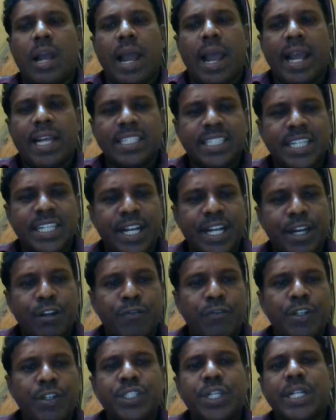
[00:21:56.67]
as
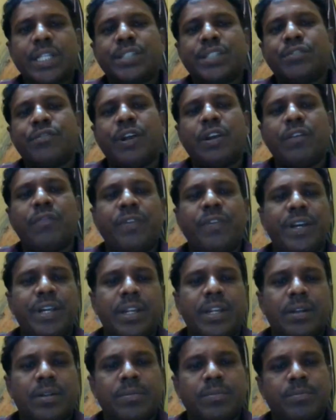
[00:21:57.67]
individuals'
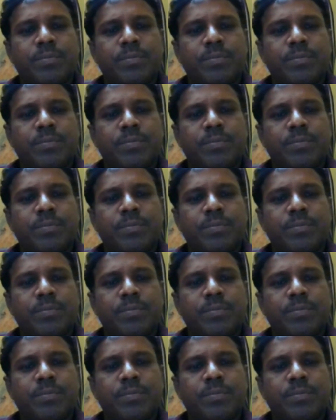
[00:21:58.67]
welfare